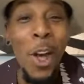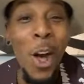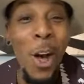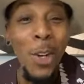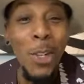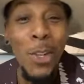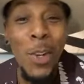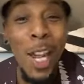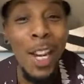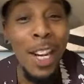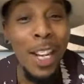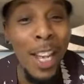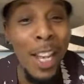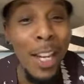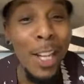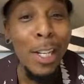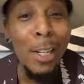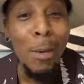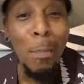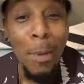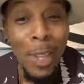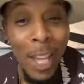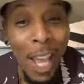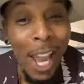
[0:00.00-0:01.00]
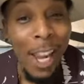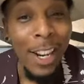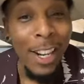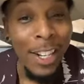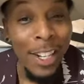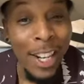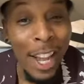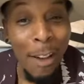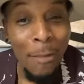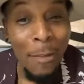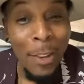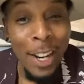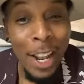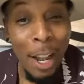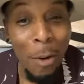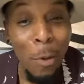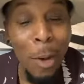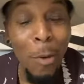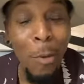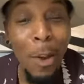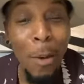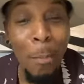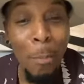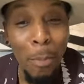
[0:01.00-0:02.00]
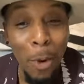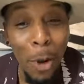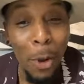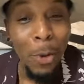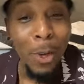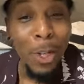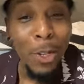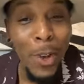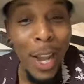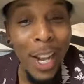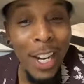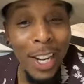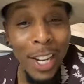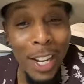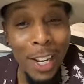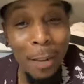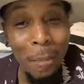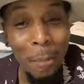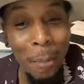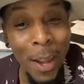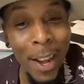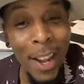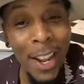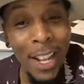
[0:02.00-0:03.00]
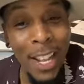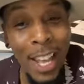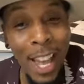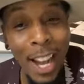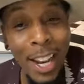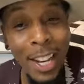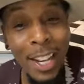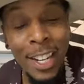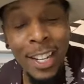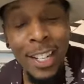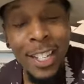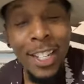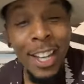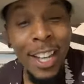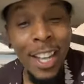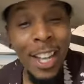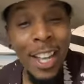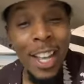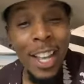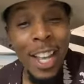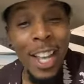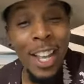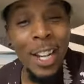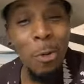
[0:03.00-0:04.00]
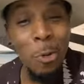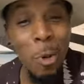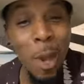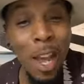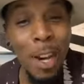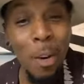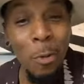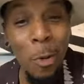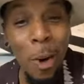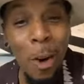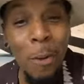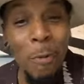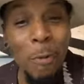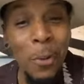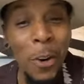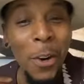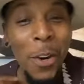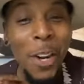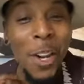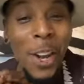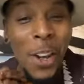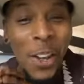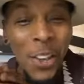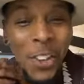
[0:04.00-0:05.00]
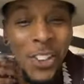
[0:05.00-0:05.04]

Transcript: We all tried to get us some gators after that. We went broke trying to get a pair of gators and trying to wear fur